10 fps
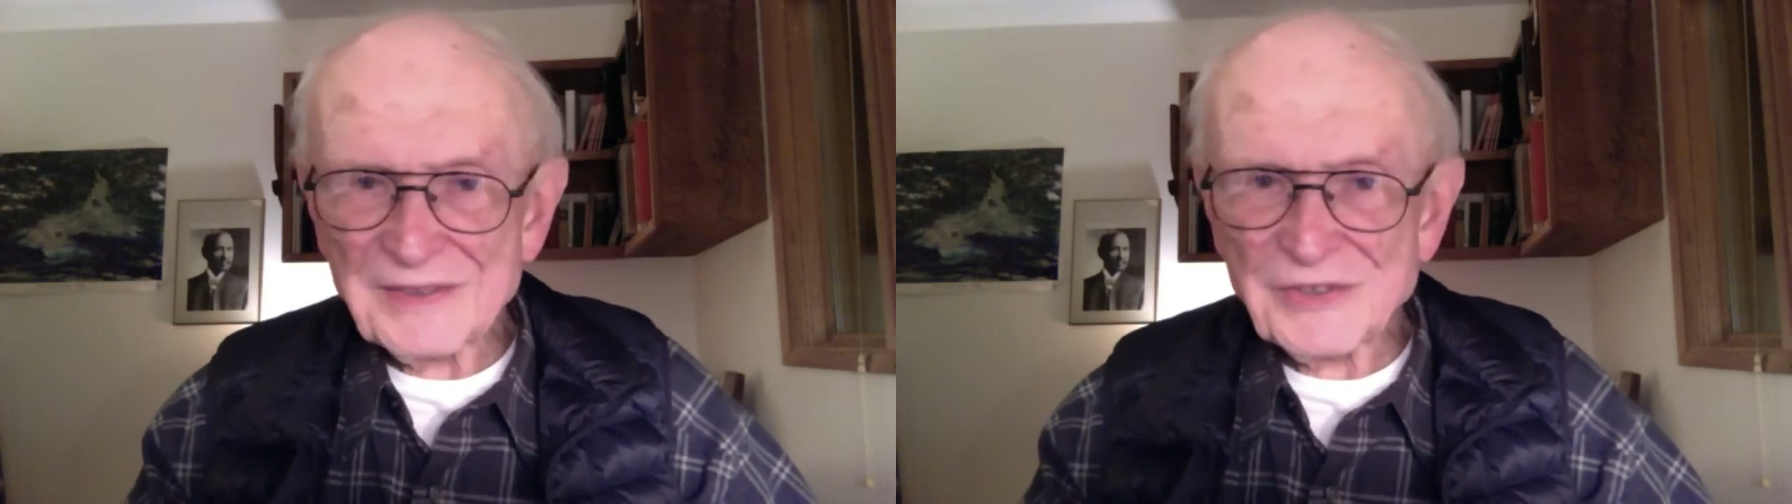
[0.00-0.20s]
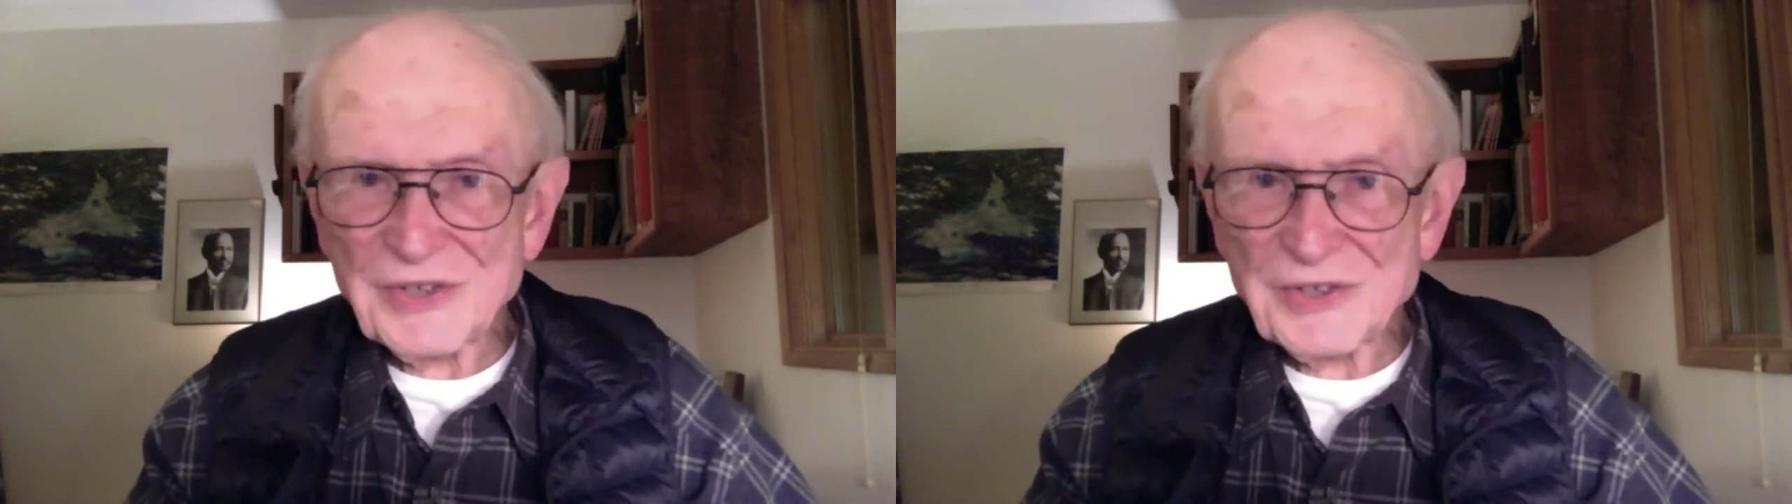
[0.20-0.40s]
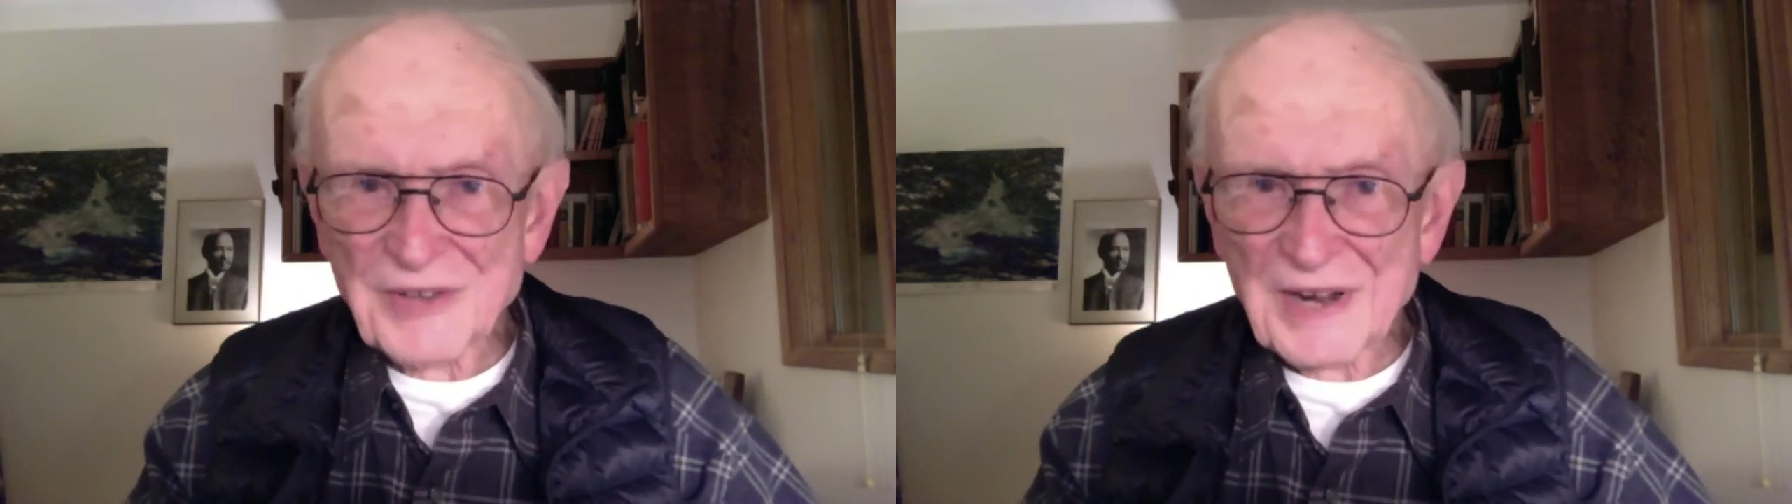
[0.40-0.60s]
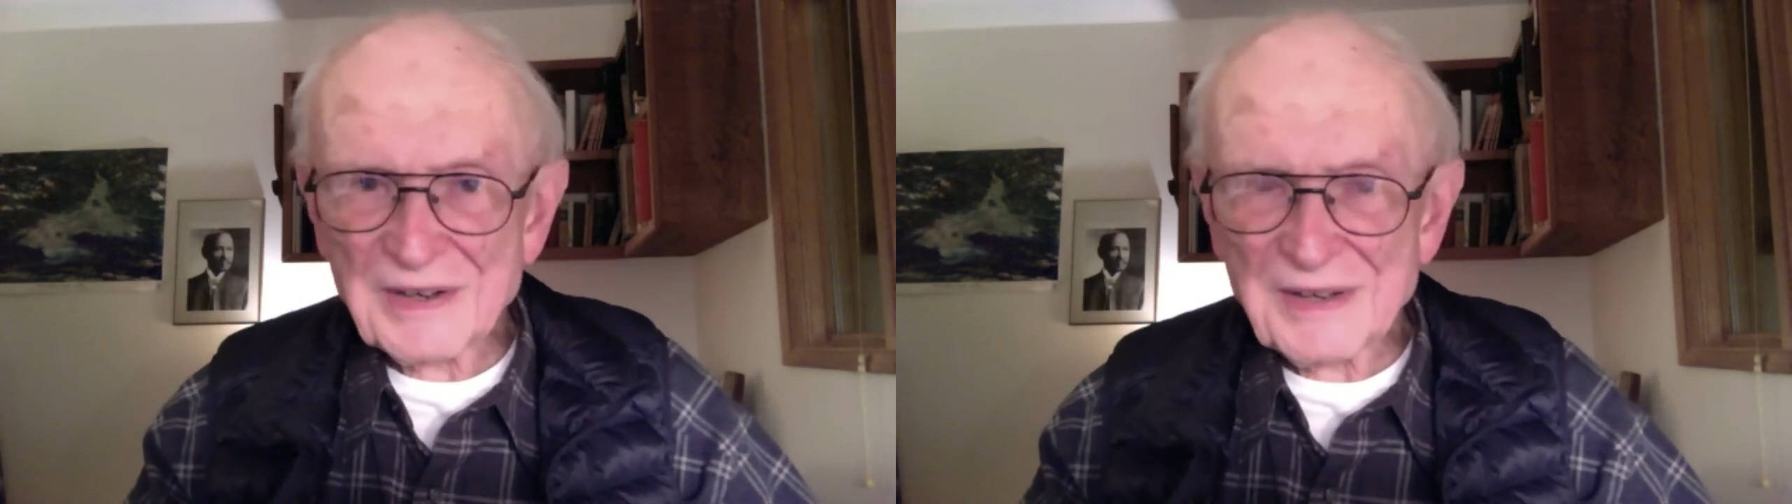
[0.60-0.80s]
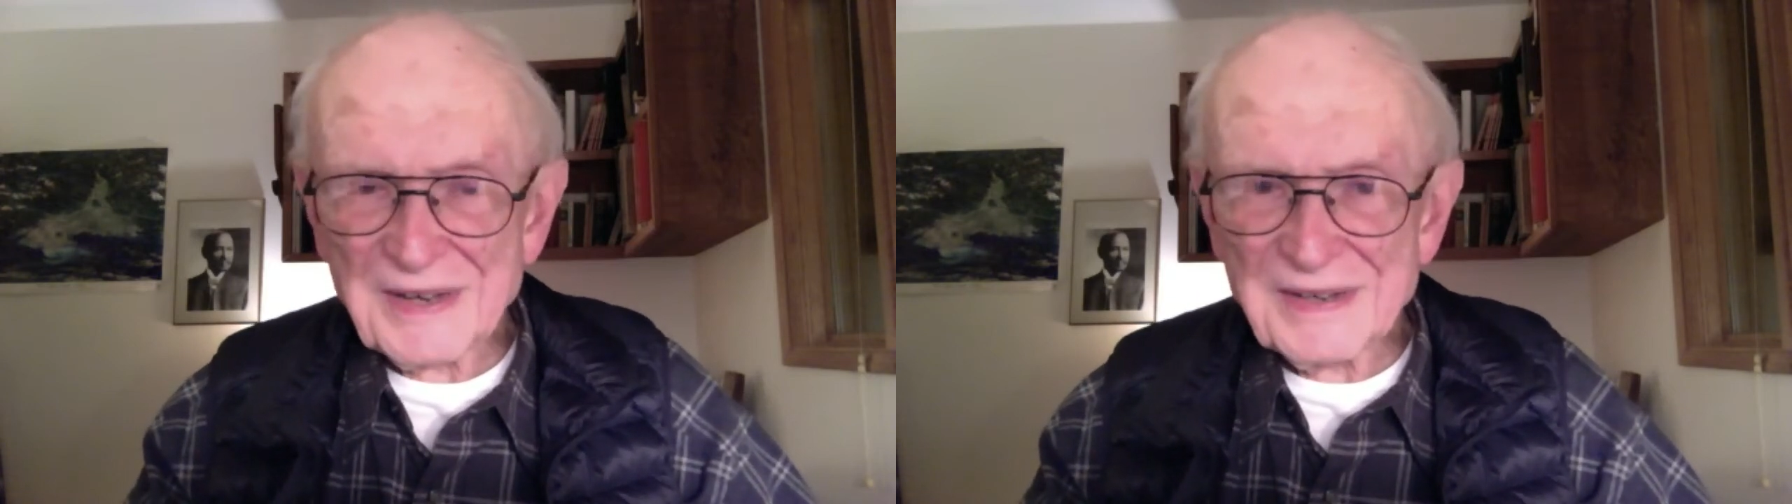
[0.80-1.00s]
she
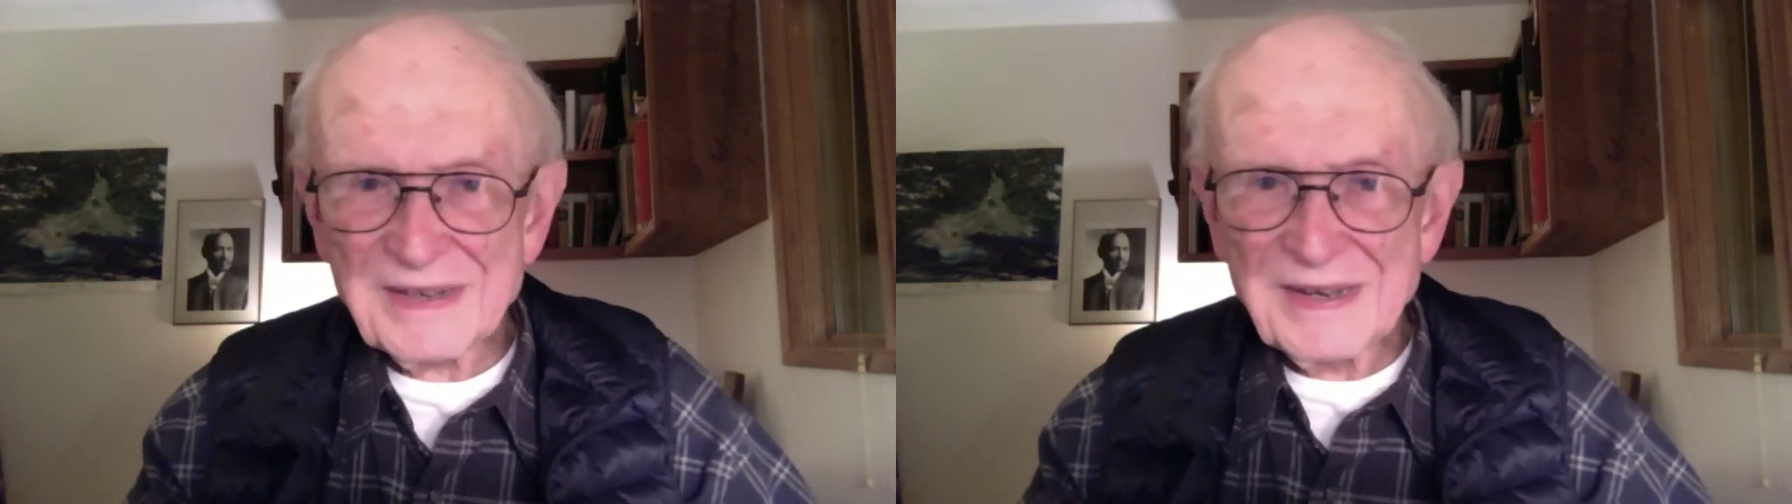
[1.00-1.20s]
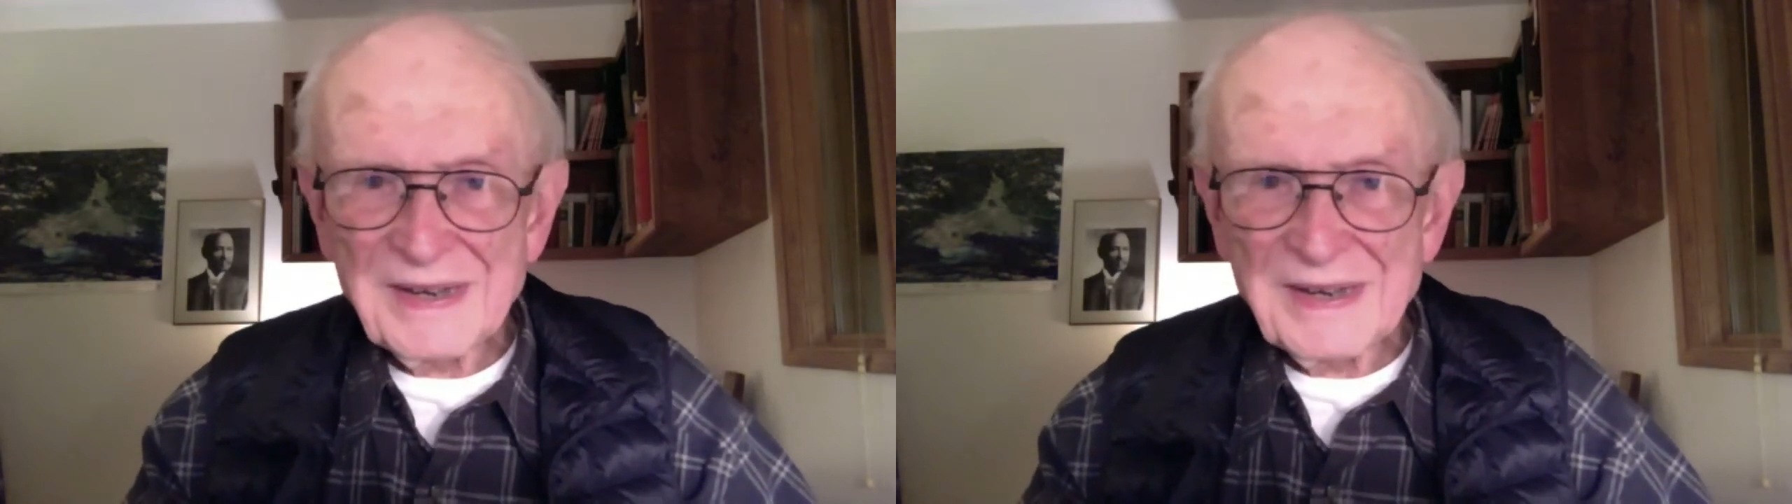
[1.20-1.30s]
settled in